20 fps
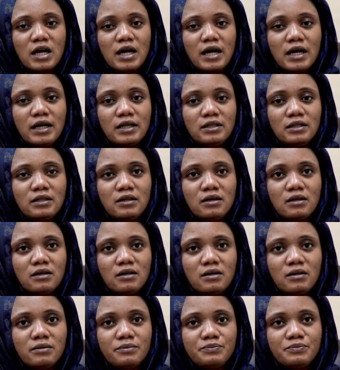And
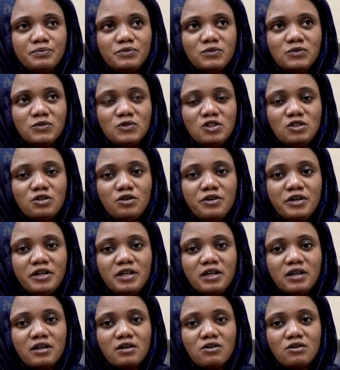during
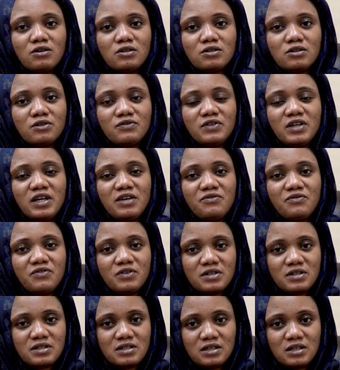the course of the
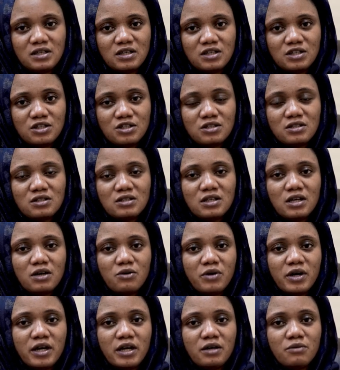investigation, they
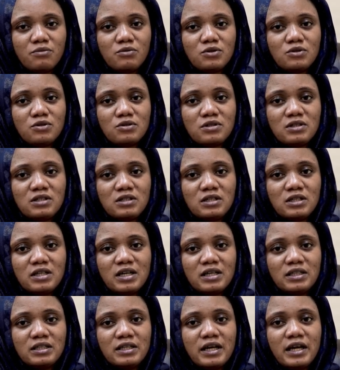were able to see
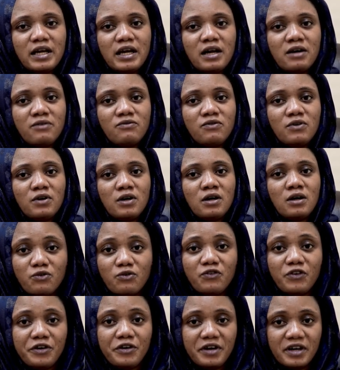that I have
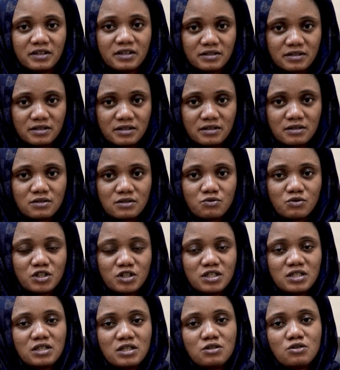ovarian cysts,
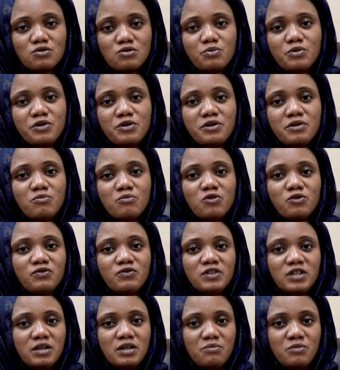which need to be
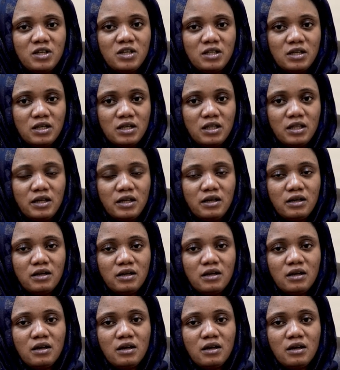removed immediately.